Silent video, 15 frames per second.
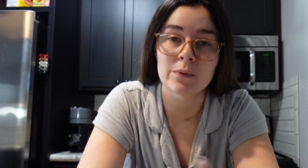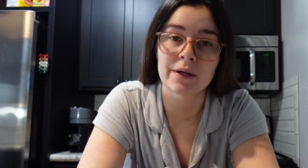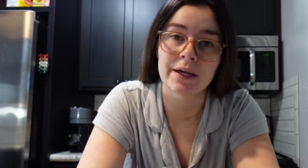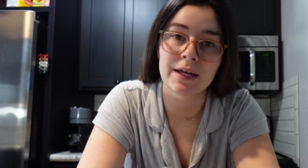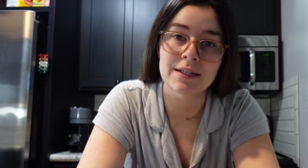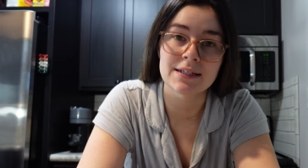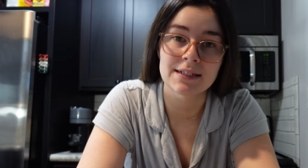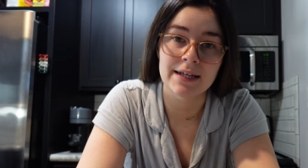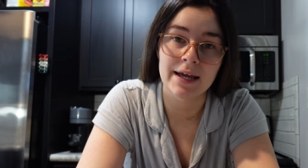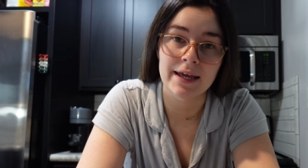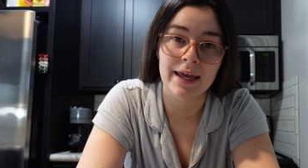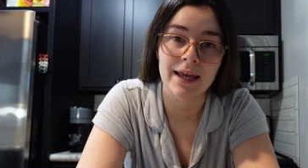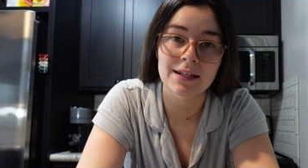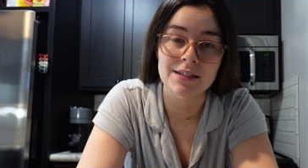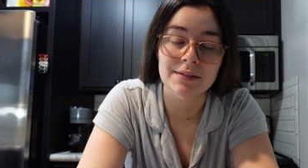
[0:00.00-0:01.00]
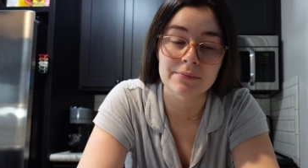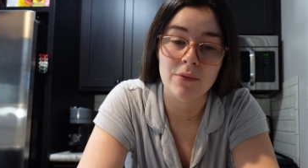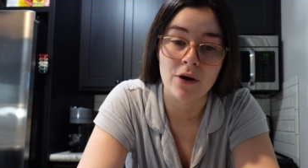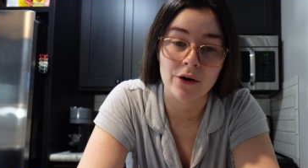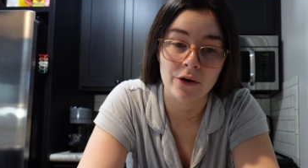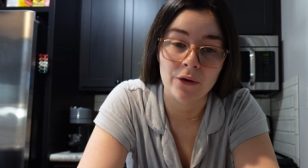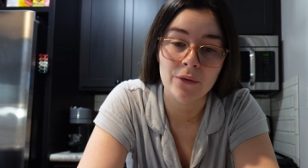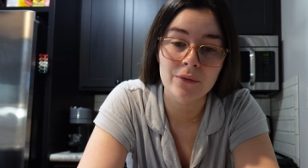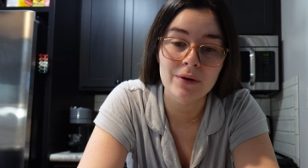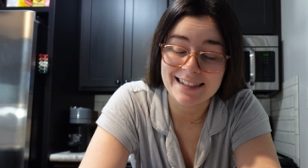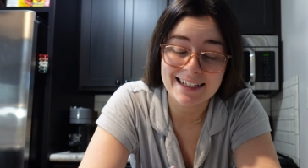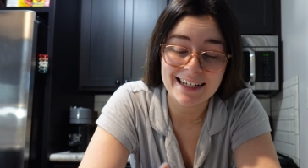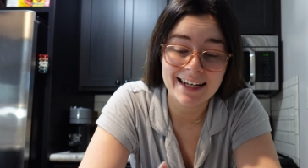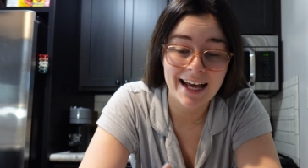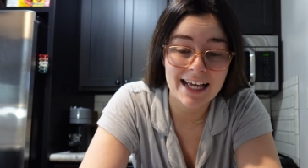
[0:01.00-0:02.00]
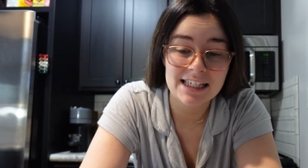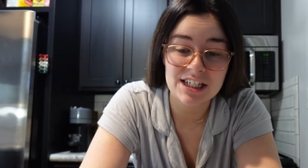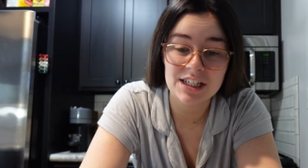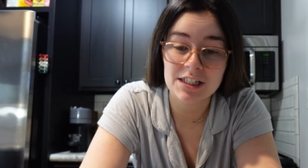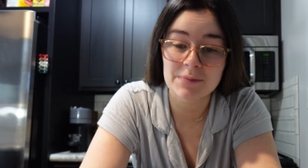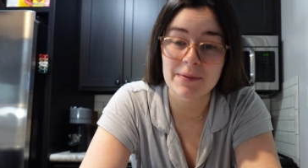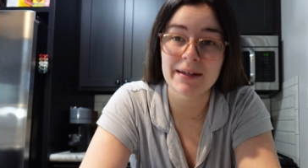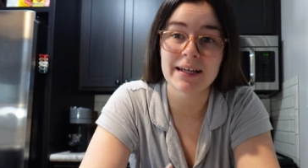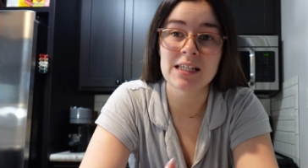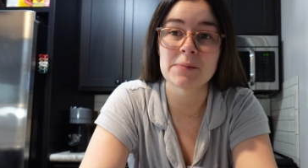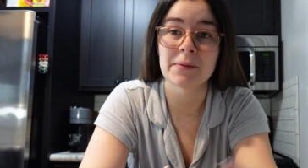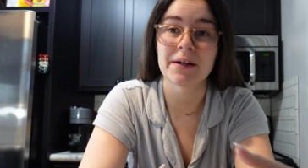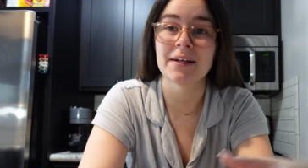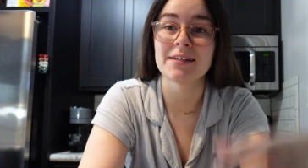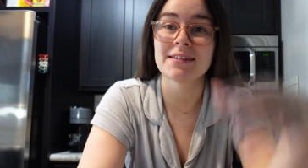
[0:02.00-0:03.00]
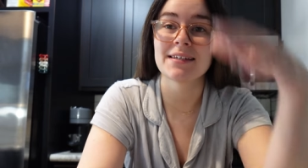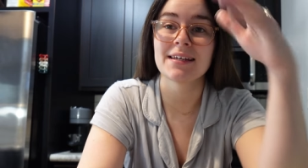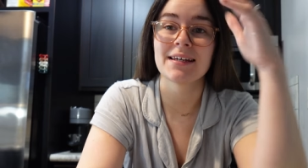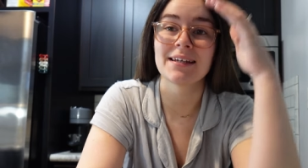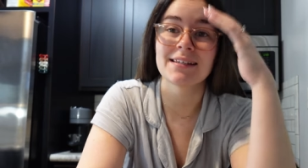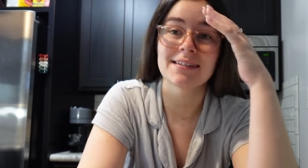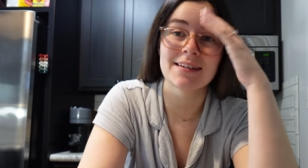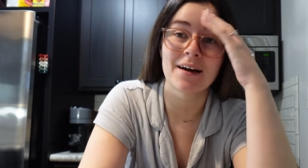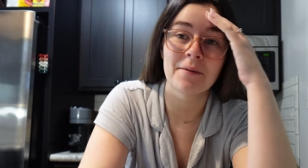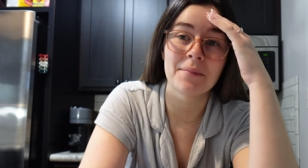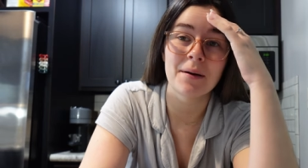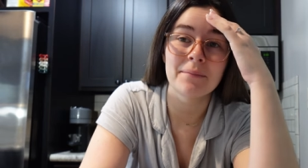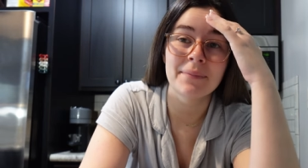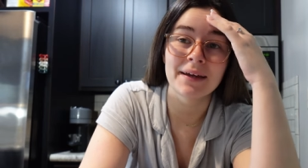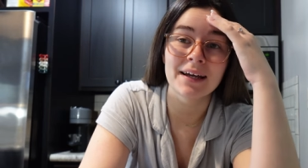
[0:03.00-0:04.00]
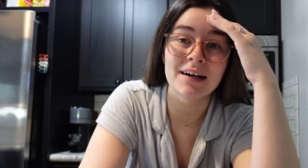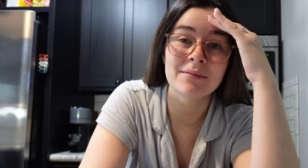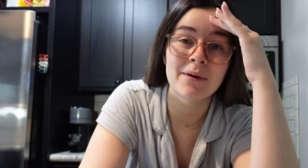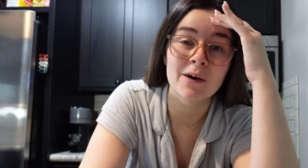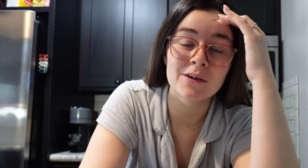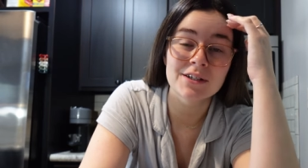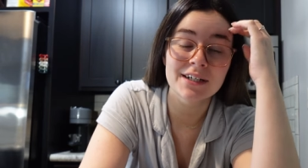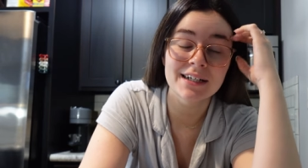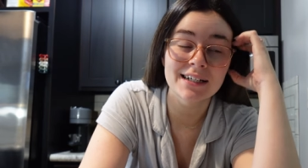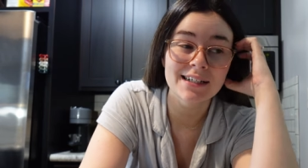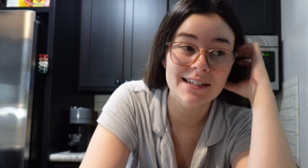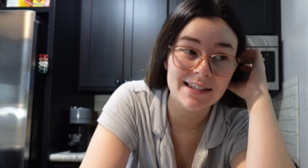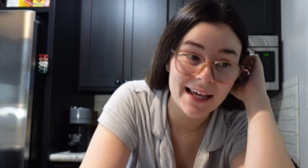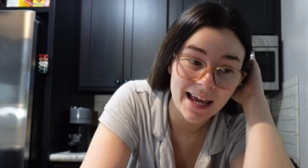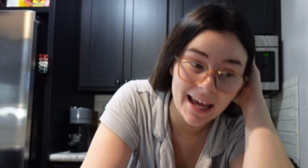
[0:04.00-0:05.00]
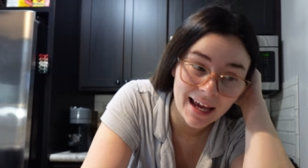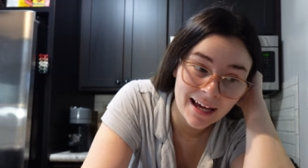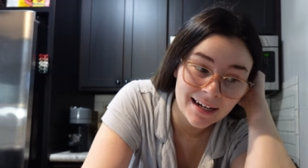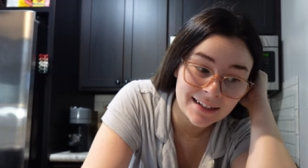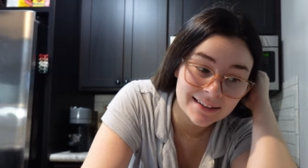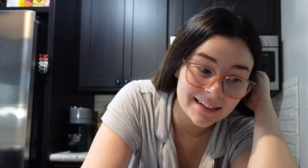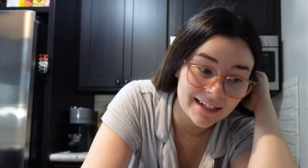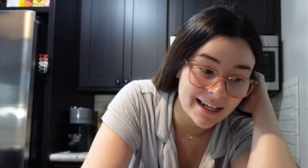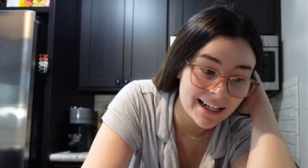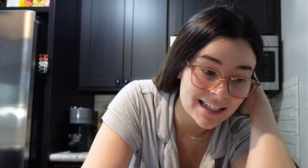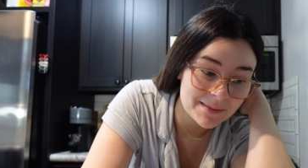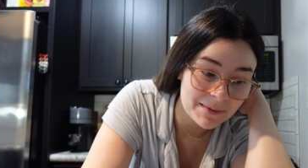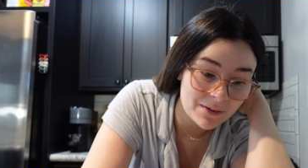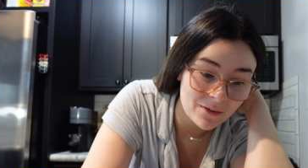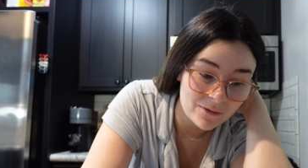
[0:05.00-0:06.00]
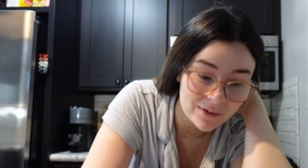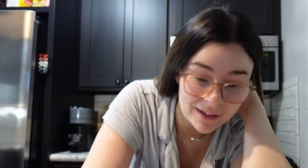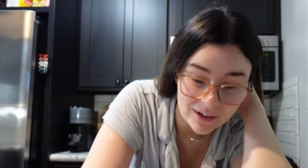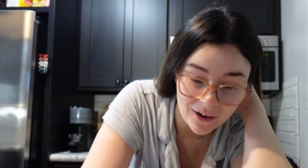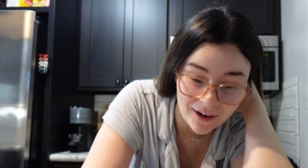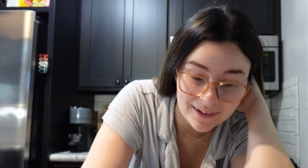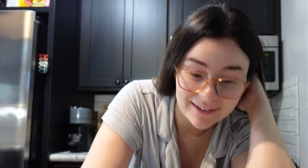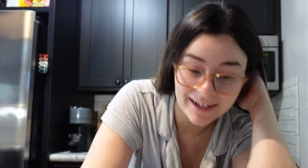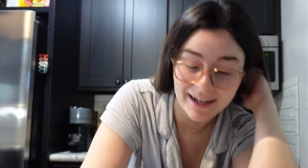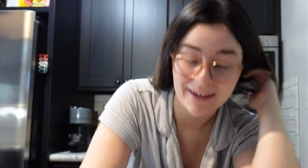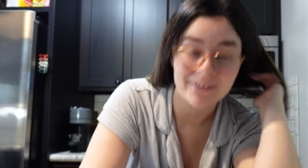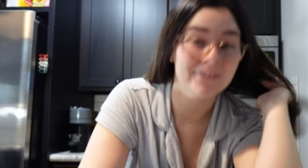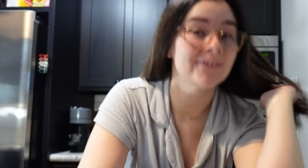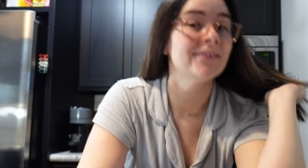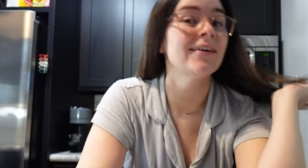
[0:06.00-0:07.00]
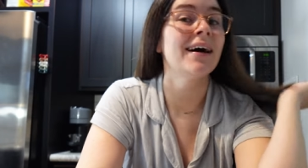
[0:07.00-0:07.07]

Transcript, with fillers: working today and tomorrow. Deacon has just been experiencing some big emotions and it's been really hard to handle.